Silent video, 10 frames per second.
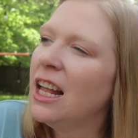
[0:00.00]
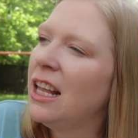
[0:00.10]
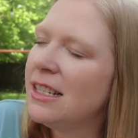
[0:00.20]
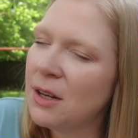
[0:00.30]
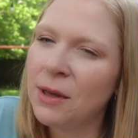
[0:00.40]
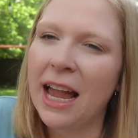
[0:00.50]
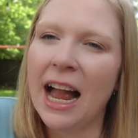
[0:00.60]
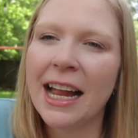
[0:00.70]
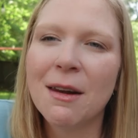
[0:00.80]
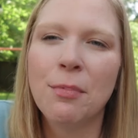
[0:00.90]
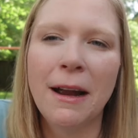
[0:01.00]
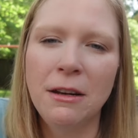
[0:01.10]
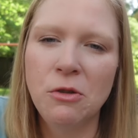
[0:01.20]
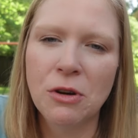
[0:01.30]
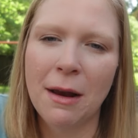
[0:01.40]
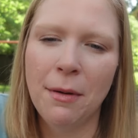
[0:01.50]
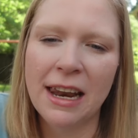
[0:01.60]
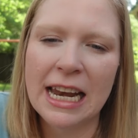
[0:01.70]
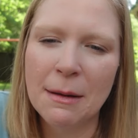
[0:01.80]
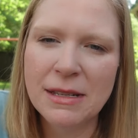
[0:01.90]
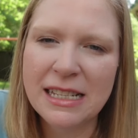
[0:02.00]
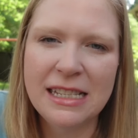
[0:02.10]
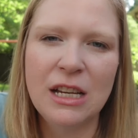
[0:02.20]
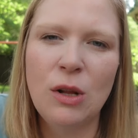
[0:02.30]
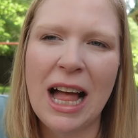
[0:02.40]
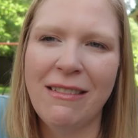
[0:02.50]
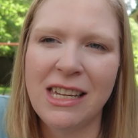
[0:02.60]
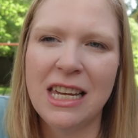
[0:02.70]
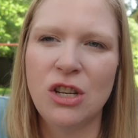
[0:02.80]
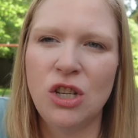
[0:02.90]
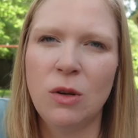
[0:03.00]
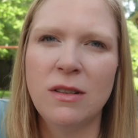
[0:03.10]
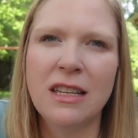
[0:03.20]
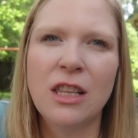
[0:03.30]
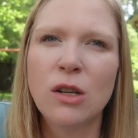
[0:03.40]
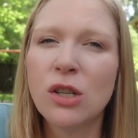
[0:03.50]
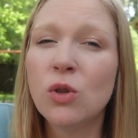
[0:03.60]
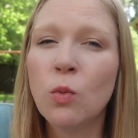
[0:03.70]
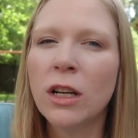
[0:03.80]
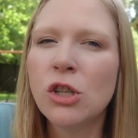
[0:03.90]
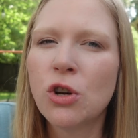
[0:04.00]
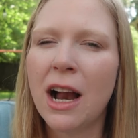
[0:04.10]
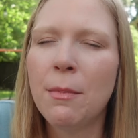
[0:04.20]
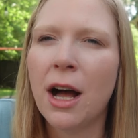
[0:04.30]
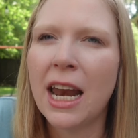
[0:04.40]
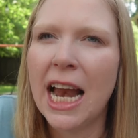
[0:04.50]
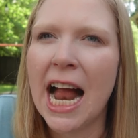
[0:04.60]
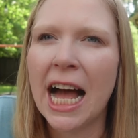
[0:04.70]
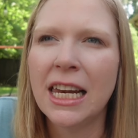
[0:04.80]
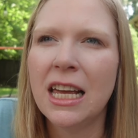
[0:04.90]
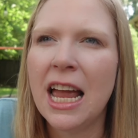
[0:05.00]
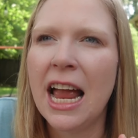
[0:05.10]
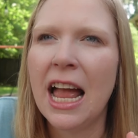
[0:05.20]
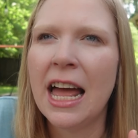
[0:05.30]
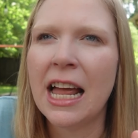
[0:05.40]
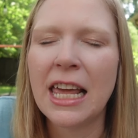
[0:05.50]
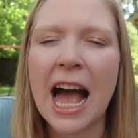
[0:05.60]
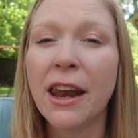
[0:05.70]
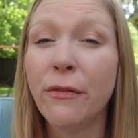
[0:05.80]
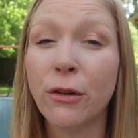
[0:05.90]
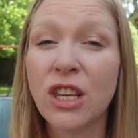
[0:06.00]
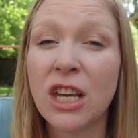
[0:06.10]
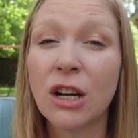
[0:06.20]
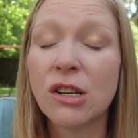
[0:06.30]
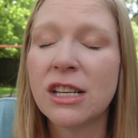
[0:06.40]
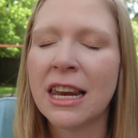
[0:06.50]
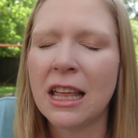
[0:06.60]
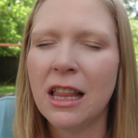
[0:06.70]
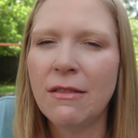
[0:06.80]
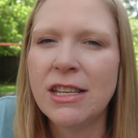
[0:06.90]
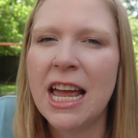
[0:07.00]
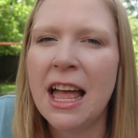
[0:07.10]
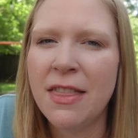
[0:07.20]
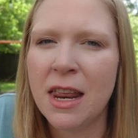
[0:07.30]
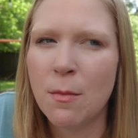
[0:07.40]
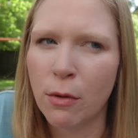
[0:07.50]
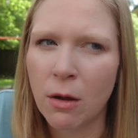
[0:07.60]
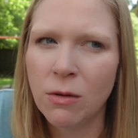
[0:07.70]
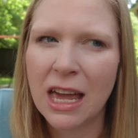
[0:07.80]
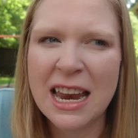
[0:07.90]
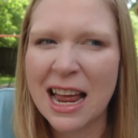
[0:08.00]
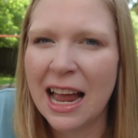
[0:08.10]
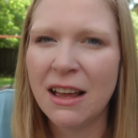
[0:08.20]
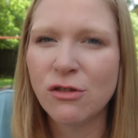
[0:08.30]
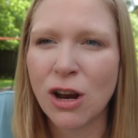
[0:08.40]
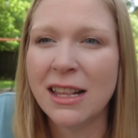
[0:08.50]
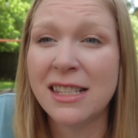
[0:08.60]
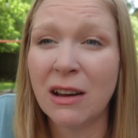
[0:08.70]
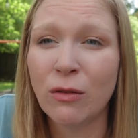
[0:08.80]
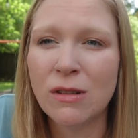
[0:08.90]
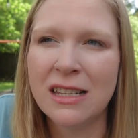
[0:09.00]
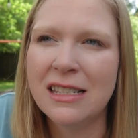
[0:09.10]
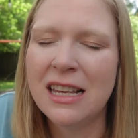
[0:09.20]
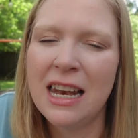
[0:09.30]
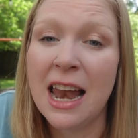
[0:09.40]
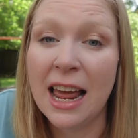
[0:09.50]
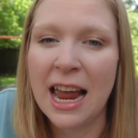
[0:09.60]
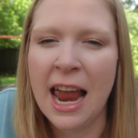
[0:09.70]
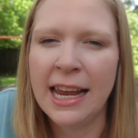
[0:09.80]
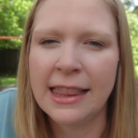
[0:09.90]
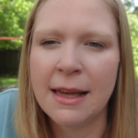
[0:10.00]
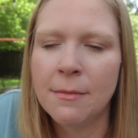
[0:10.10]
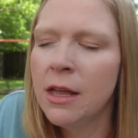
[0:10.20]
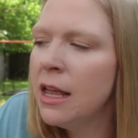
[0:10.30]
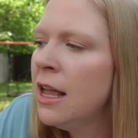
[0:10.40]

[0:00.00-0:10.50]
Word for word: It's okay. I got a brand new tripod and I'm still having issues. There's this one tripod I had and I had it for years and I loved it and then it broke. And I have tried several since then and I hate them.